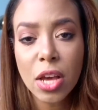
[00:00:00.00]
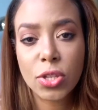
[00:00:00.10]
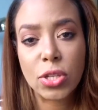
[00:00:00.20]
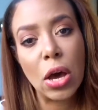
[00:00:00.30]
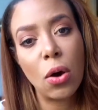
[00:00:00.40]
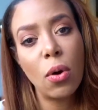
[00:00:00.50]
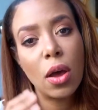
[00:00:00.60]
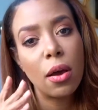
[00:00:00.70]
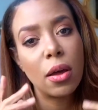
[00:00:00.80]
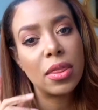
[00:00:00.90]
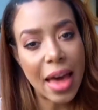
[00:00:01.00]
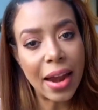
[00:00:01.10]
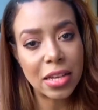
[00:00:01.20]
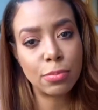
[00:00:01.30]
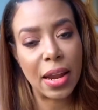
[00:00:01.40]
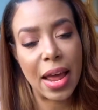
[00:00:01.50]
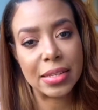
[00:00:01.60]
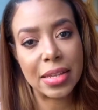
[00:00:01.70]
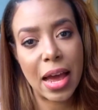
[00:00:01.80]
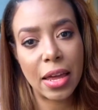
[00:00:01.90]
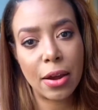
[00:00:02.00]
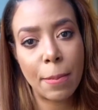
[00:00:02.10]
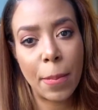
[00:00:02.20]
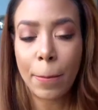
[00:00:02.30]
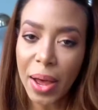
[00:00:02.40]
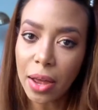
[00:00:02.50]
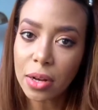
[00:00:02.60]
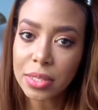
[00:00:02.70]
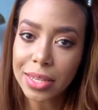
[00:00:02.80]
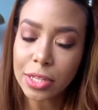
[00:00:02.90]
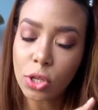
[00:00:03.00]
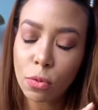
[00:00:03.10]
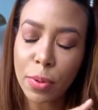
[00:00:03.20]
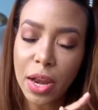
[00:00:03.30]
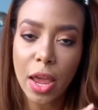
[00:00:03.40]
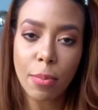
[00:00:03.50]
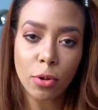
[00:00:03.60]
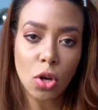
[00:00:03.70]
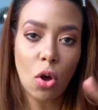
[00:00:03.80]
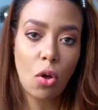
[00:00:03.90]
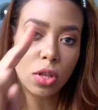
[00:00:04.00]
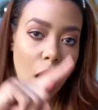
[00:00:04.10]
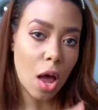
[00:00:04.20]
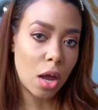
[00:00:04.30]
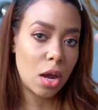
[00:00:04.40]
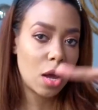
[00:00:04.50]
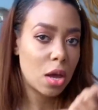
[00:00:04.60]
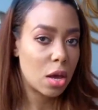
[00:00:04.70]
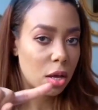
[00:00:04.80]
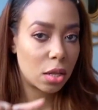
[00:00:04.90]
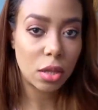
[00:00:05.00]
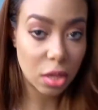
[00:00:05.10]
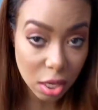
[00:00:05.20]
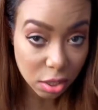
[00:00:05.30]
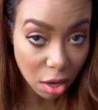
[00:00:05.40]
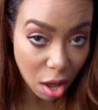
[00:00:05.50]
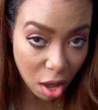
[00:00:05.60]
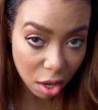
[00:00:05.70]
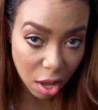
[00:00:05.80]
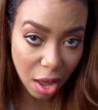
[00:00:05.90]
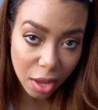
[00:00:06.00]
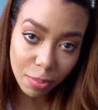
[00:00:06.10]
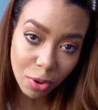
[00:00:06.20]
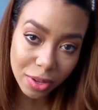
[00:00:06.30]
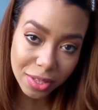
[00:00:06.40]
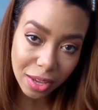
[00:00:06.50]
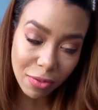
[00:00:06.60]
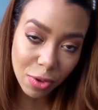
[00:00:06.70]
So that is my last item, but since you've been able to hold on this long, I am going to give